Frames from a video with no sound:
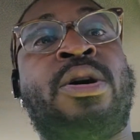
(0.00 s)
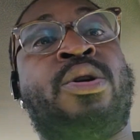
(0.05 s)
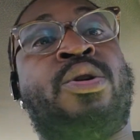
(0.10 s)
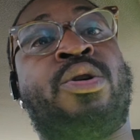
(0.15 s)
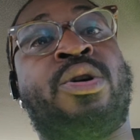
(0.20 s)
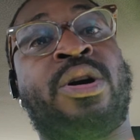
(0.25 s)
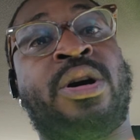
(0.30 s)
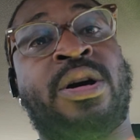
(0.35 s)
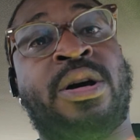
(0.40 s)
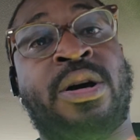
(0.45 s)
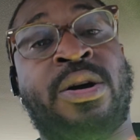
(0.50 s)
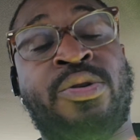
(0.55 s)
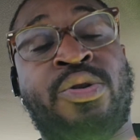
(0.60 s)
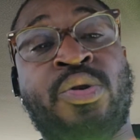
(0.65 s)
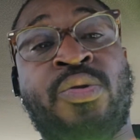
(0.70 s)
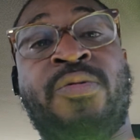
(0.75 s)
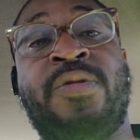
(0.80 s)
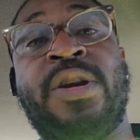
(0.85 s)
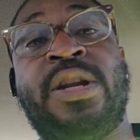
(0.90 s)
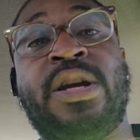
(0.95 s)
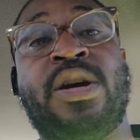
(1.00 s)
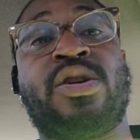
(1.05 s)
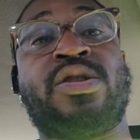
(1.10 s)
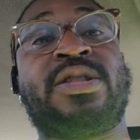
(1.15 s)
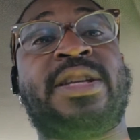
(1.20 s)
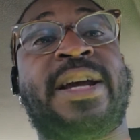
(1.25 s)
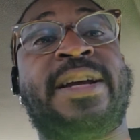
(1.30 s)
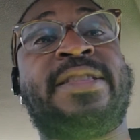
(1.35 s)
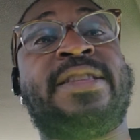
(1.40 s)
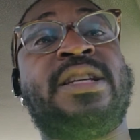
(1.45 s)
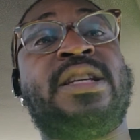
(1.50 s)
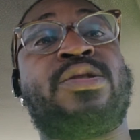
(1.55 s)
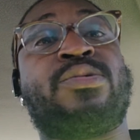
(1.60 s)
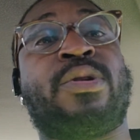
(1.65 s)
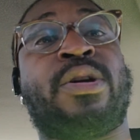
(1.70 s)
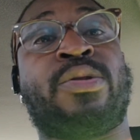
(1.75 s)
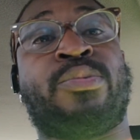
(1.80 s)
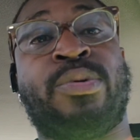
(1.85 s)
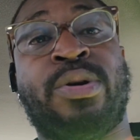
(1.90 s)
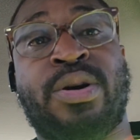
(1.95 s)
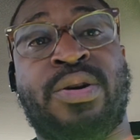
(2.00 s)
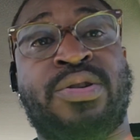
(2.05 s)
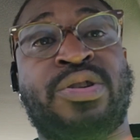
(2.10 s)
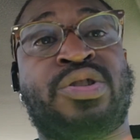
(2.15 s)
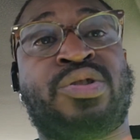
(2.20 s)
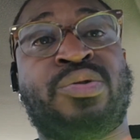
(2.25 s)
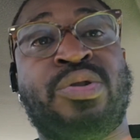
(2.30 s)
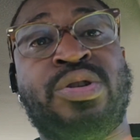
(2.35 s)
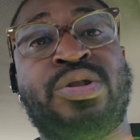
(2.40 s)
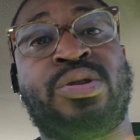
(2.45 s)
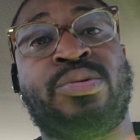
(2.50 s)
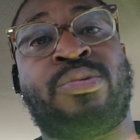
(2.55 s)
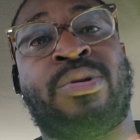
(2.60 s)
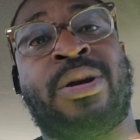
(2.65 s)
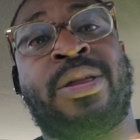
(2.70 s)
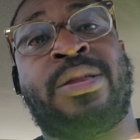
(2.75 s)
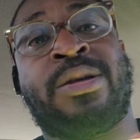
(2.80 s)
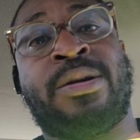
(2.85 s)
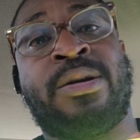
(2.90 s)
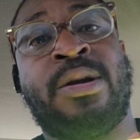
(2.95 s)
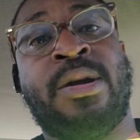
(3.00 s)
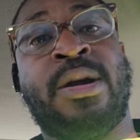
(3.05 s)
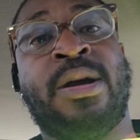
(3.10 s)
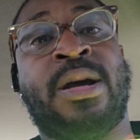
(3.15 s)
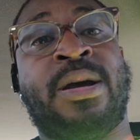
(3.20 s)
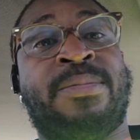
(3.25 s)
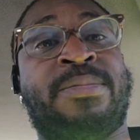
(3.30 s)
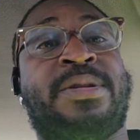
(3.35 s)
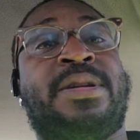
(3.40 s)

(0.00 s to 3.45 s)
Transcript: or uh, do videos like this, whether we're on the streets or whether I'm